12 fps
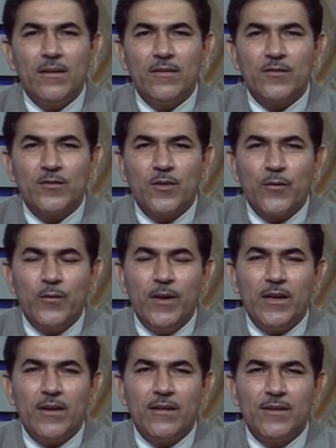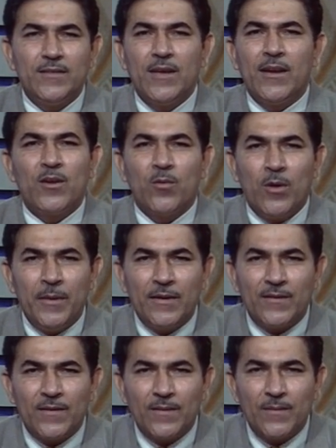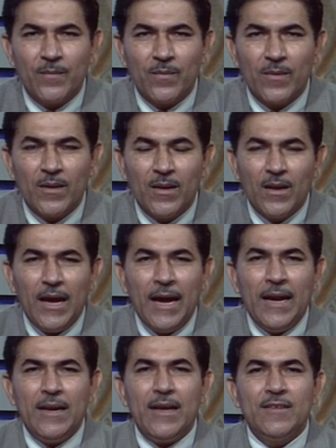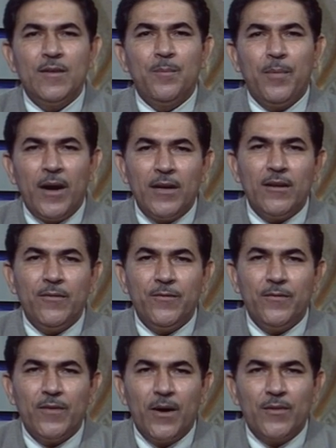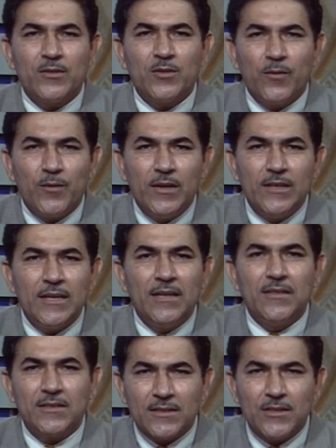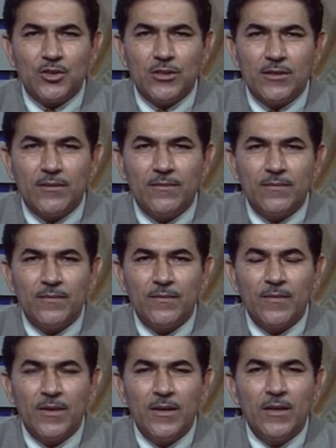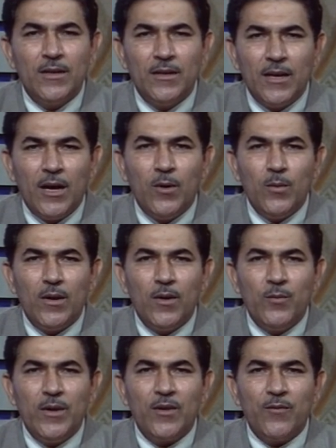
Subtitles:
software design requirements. And as a part of our software design discussion, now we are